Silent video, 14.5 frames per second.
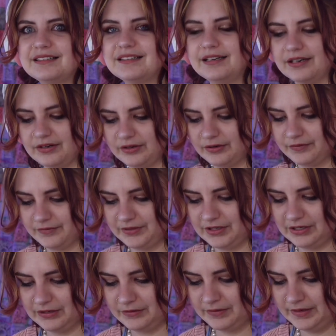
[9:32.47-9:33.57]
know, you
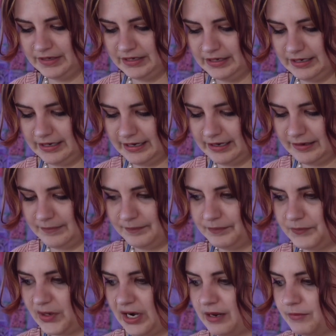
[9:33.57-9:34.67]
know?
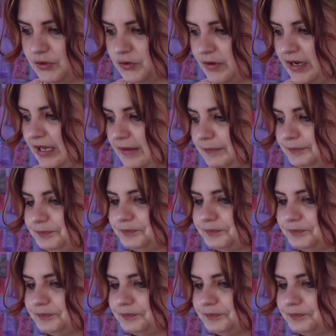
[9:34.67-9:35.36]
But I am enjoying it.